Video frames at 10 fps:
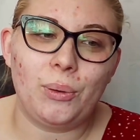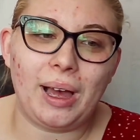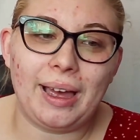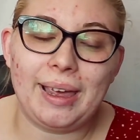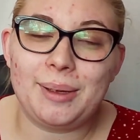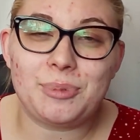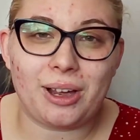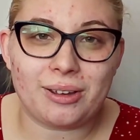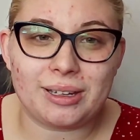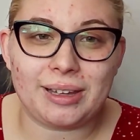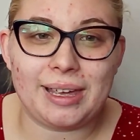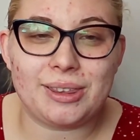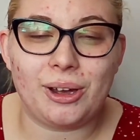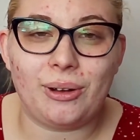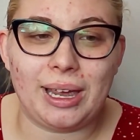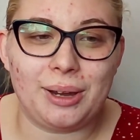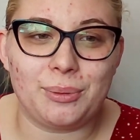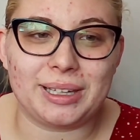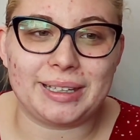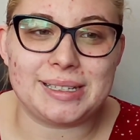I'm not going to lie, though, I
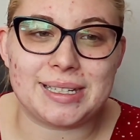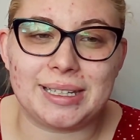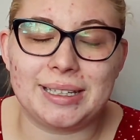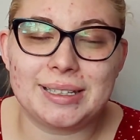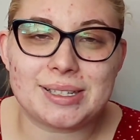really did